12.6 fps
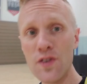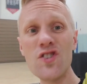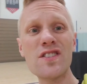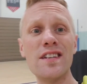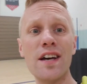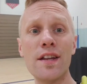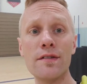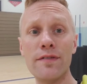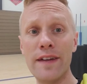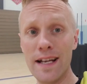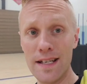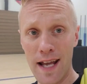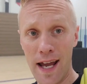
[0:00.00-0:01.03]
Just another
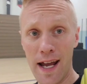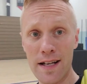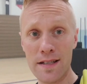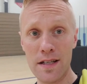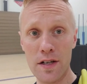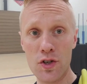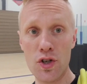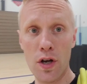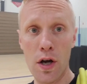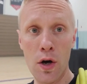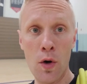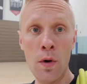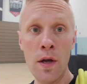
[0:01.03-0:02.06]
fantastic
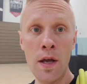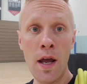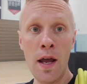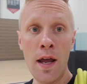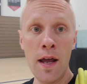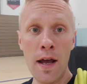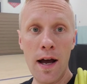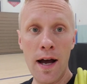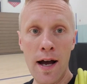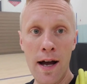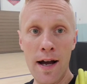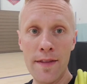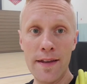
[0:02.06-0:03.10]
show.
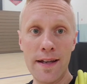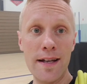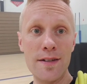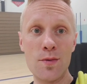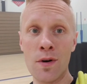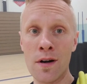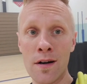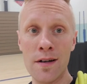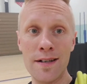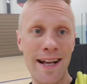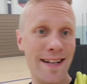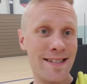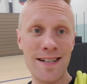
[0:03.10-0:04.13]
Um, the kids were
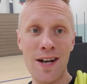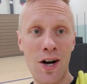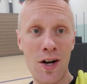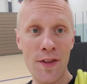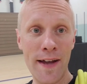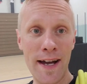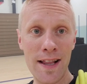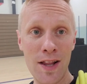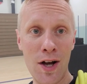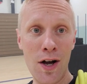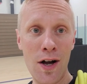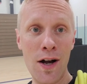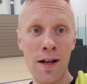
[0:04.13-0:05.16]
dancing all night
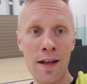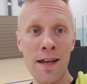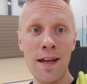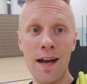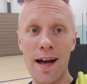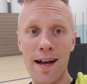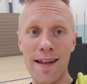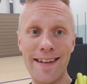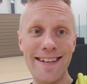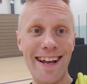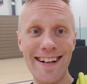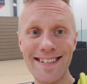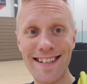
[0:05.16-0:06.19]
long. Uh, they
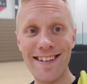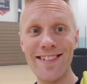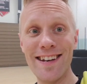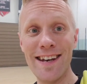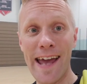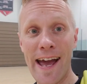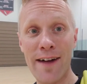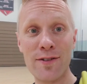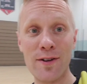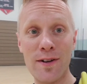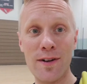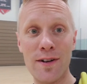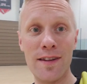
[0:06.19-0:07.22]
danced even
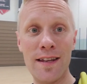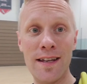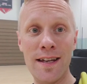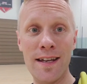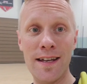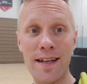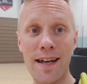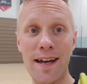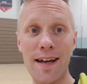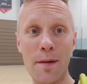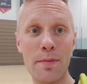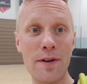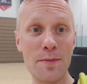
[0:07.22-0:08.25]
after the
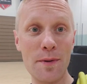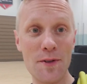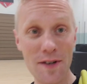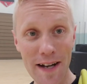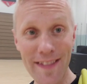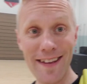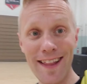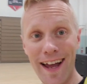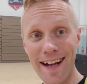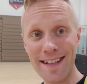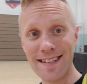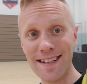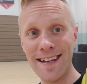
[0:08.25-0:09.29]
uh, principal turned on the
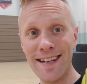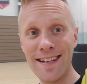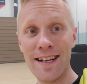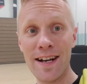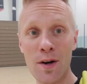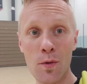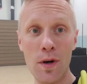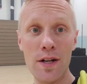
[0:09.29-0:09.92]
lights in, in here,